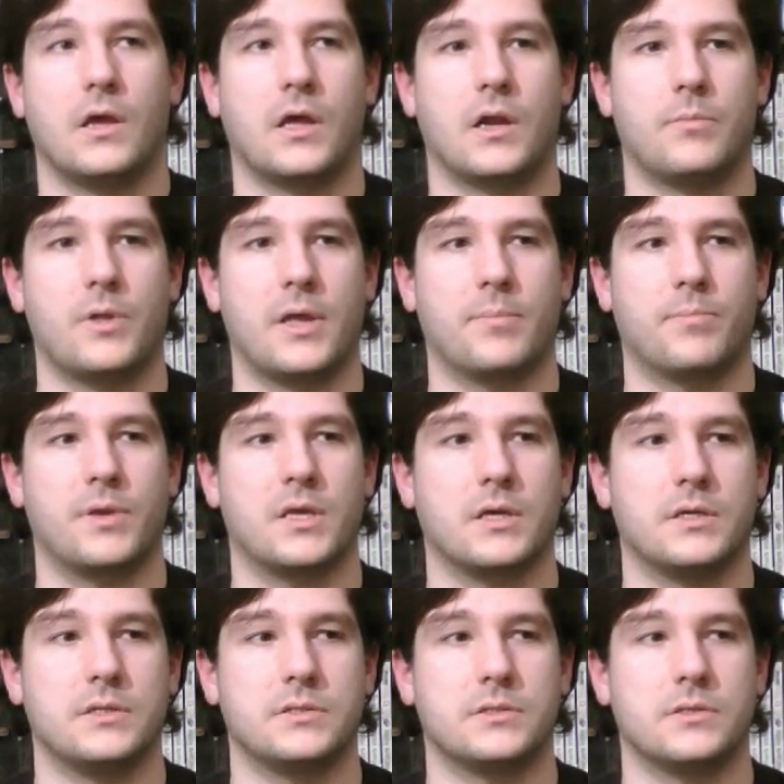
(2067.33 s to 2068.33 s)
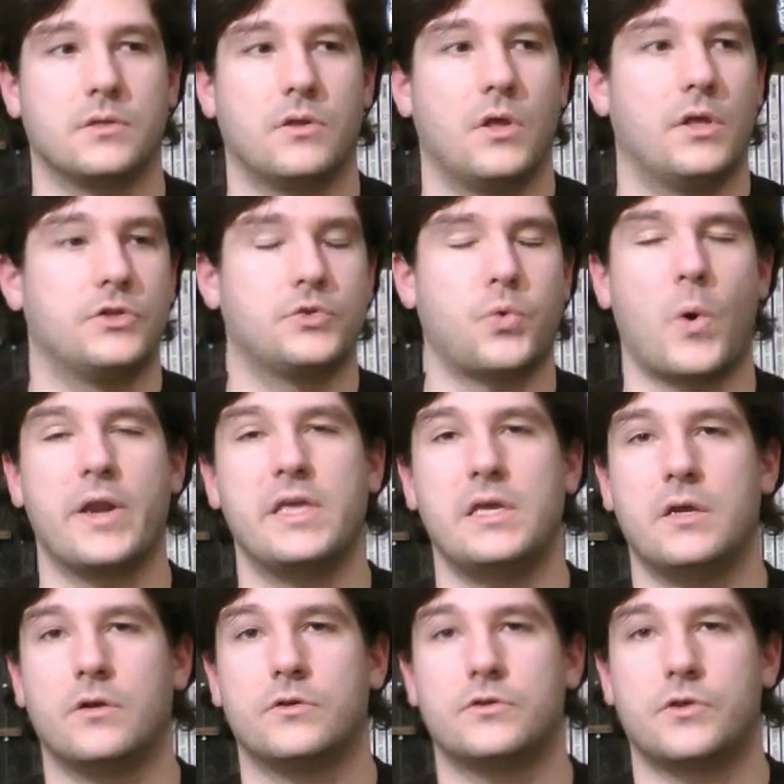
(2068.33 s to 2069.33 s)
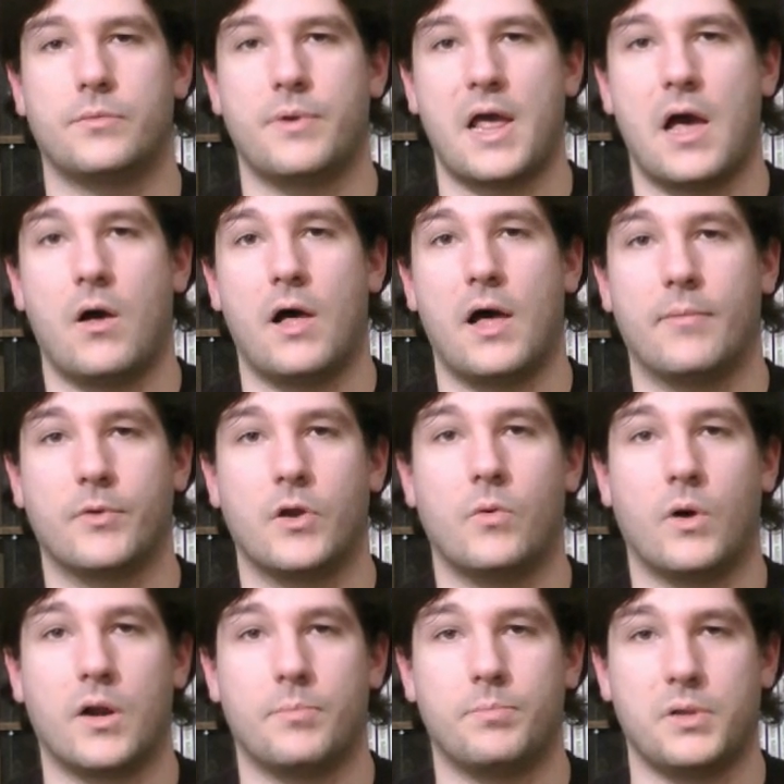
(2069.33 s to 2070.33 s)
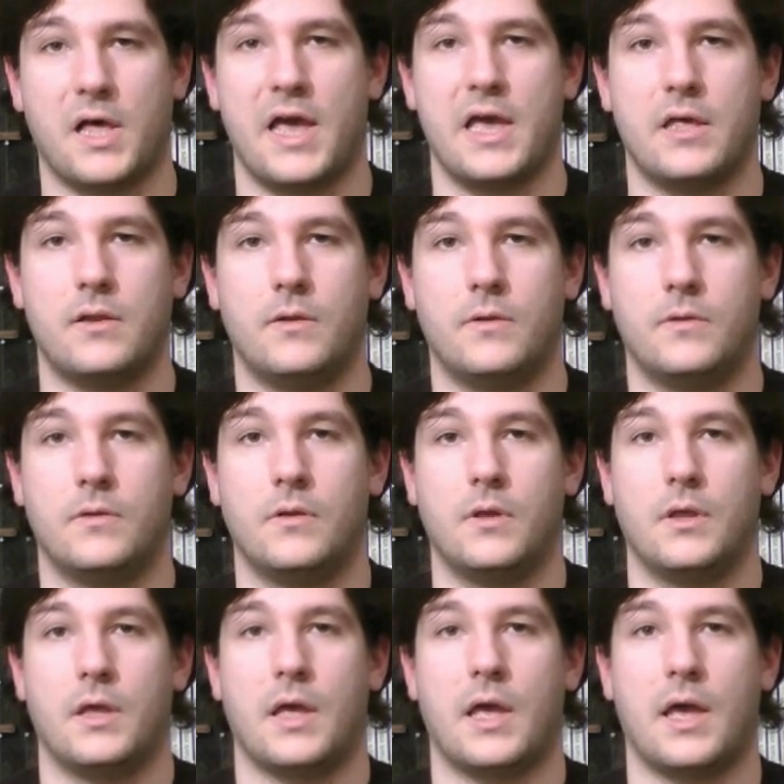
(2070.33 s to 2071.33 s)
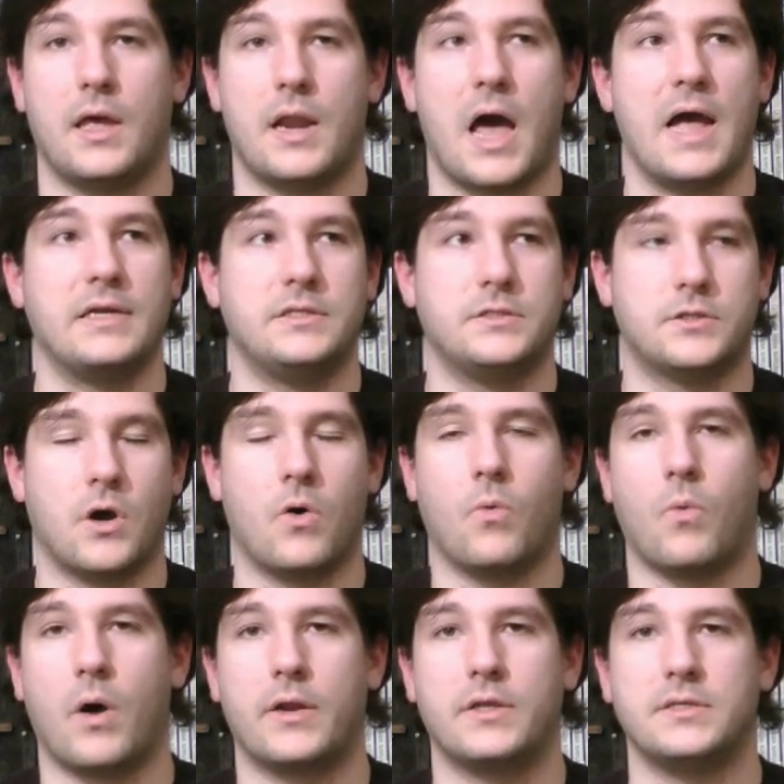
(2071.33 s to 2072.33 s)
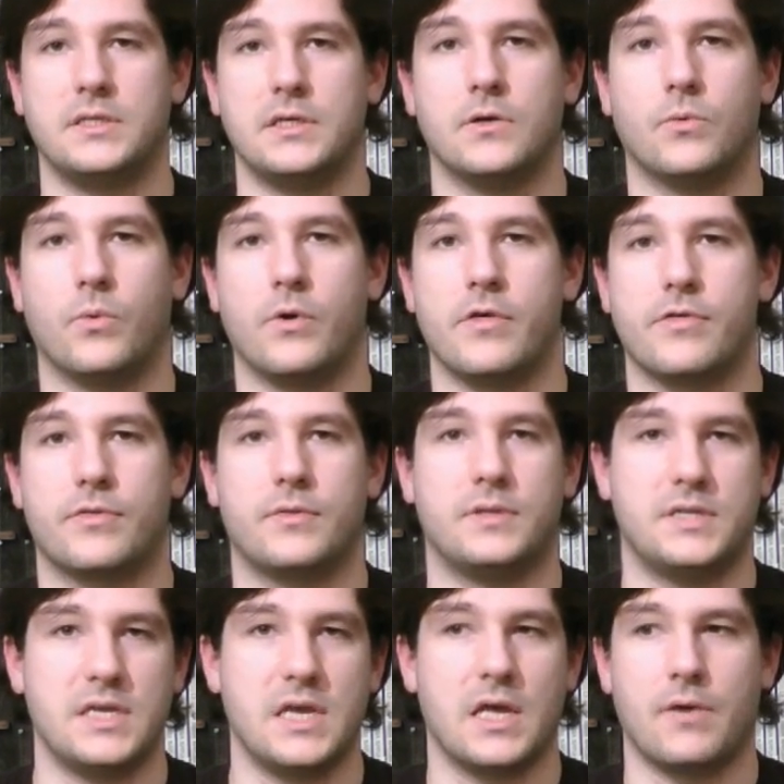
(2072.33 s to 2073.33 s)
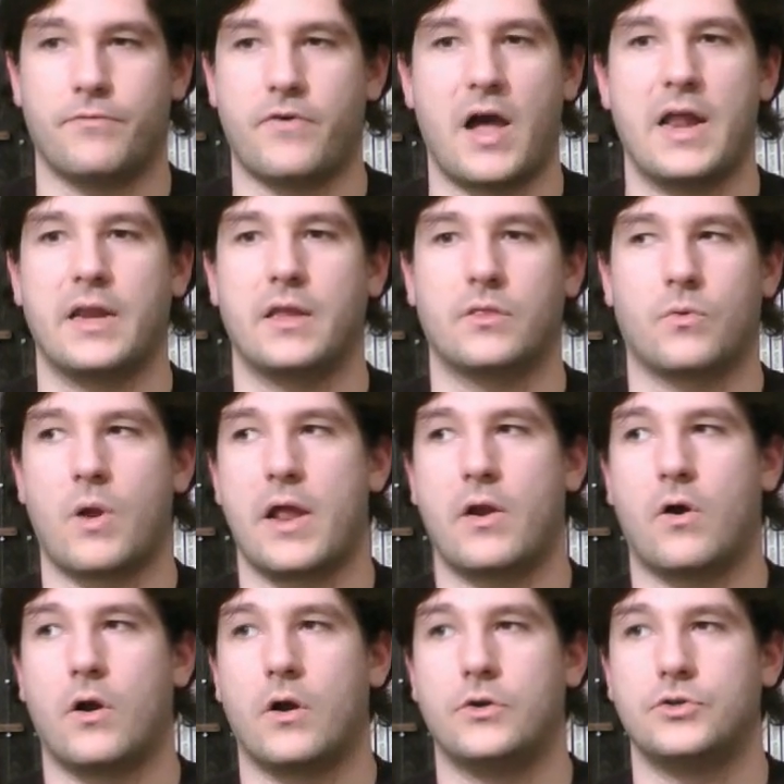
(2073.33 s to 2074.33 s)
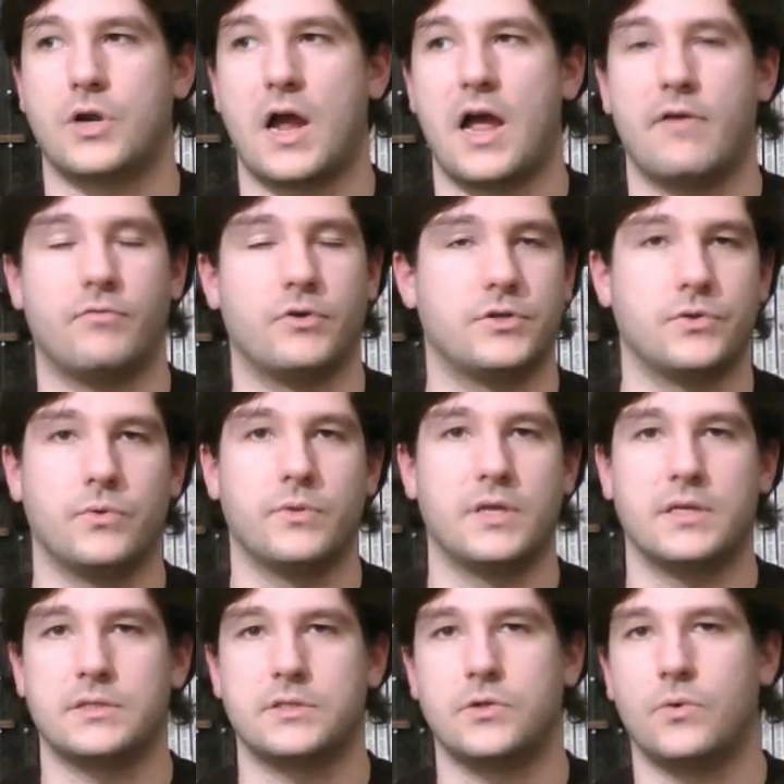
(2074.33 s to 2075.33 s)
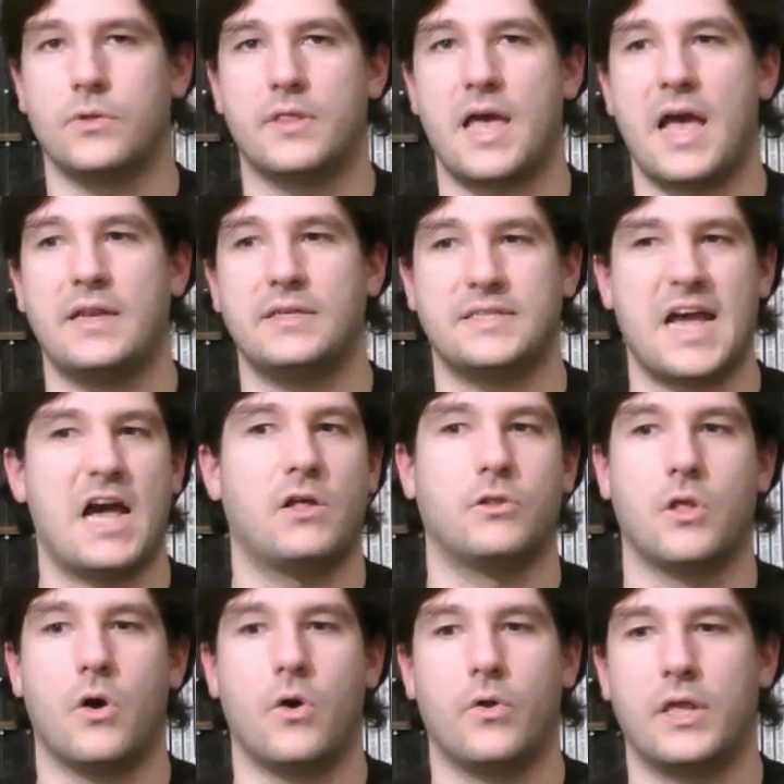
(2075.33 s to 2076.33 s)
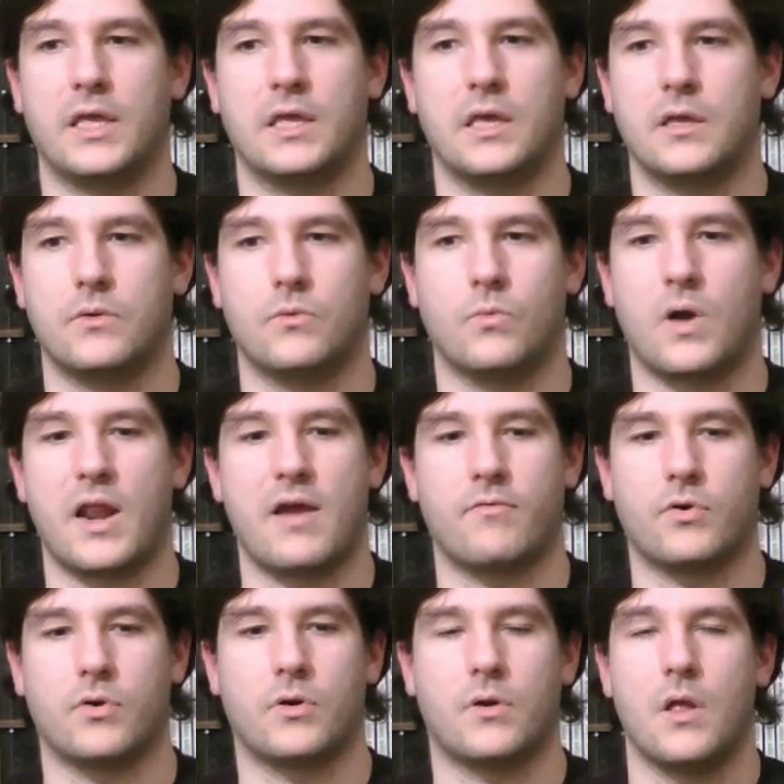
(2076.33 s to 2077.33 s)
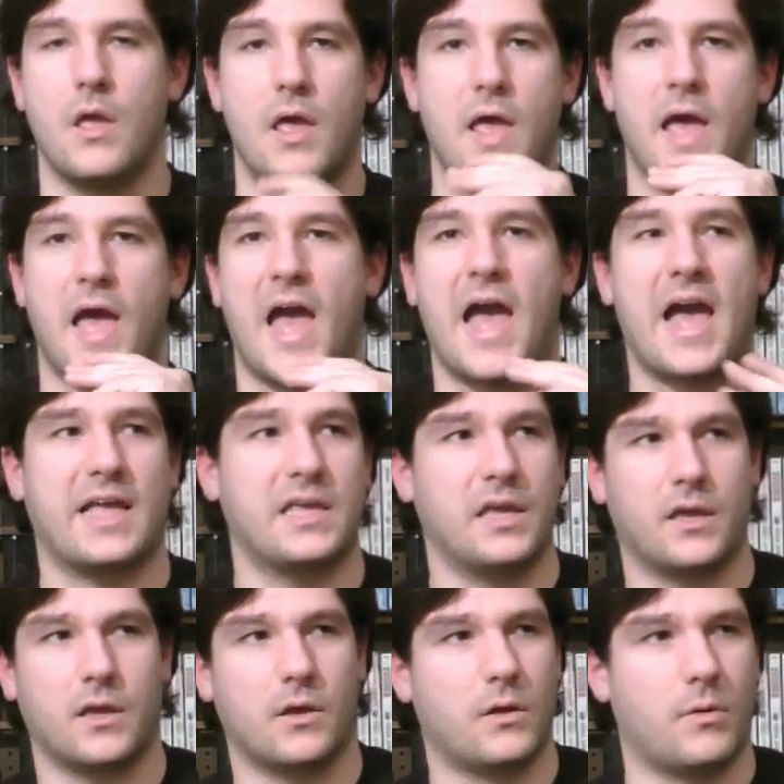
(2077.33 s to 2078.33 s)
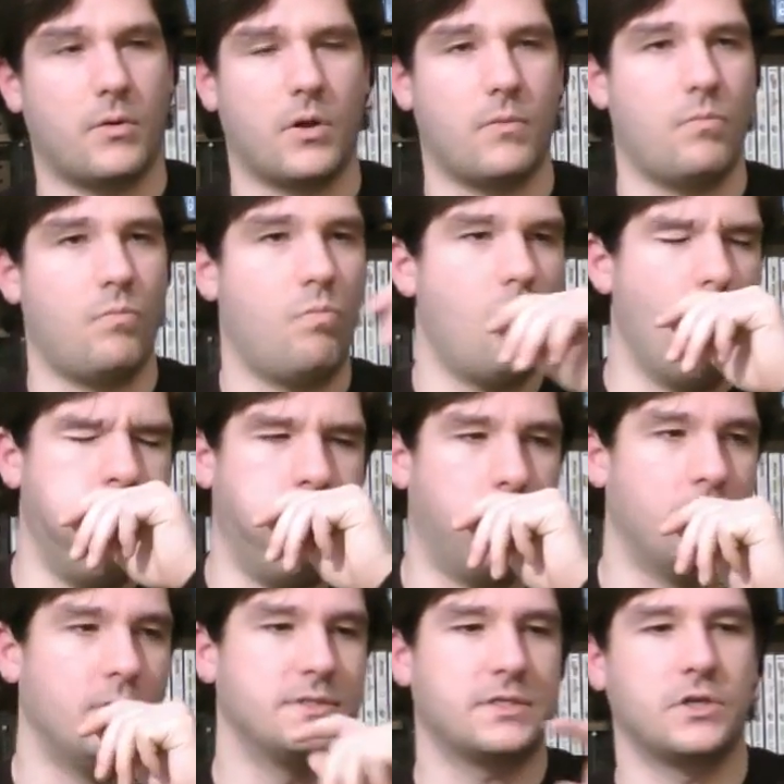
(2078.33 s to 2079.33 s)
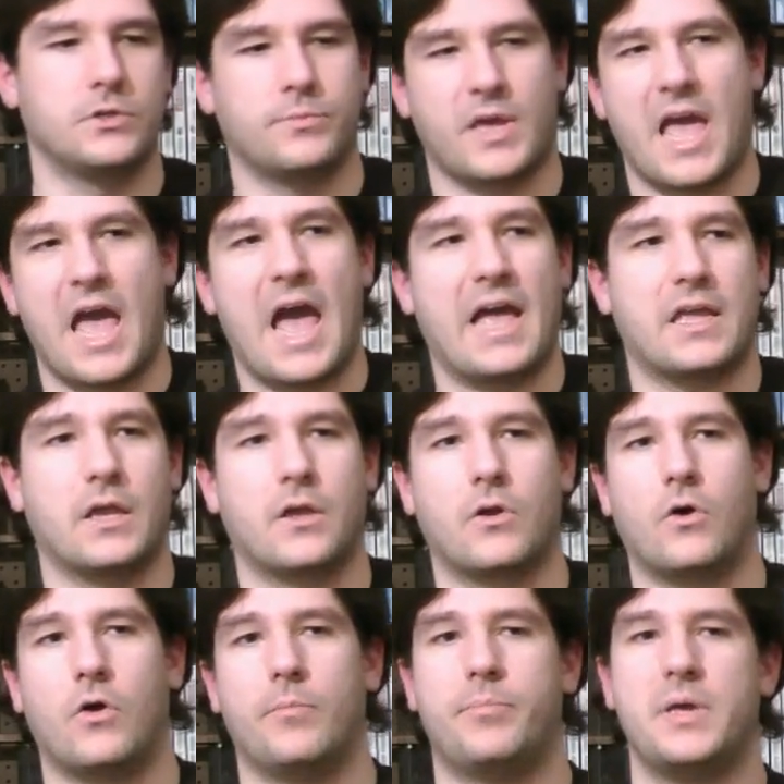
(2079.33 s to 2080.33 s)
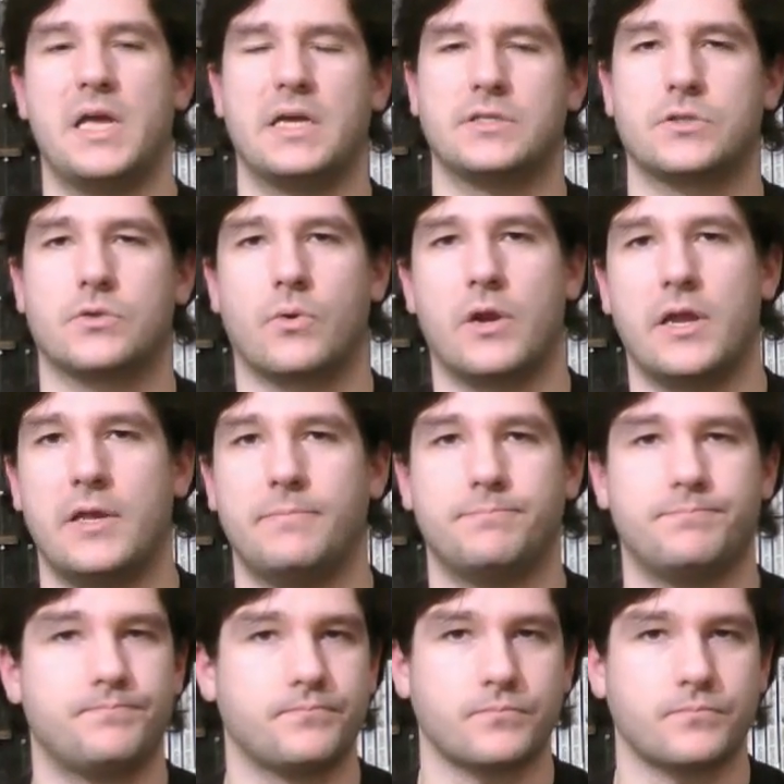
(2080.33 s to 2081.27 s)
And I'm like, because 20 years from now, I'm going to want to play it, and I don't want to deal with finding the right hard drive, or doing this, doing that, downloading whatever, hacking, hacking an old PS3